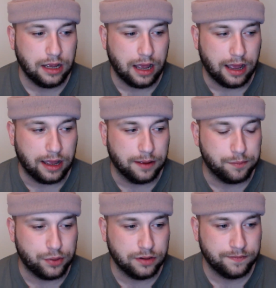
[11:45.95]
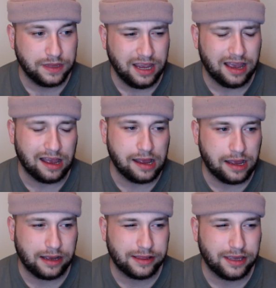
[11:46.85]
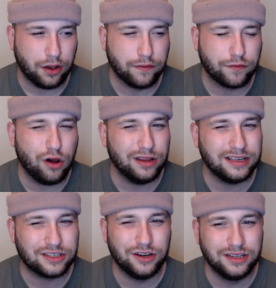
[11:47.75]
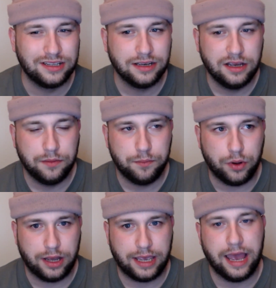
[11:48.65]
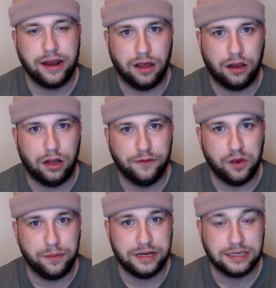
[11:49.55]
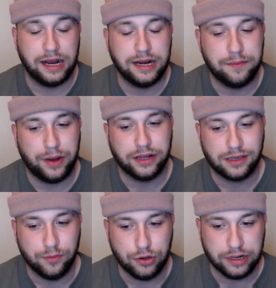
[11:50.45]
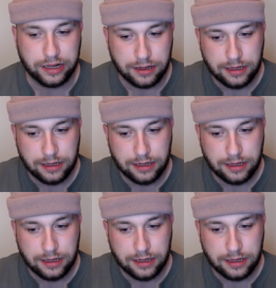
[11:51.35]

Uh, but yeah, I, I think overall it's good. But again, a lot of it will be decided by the community.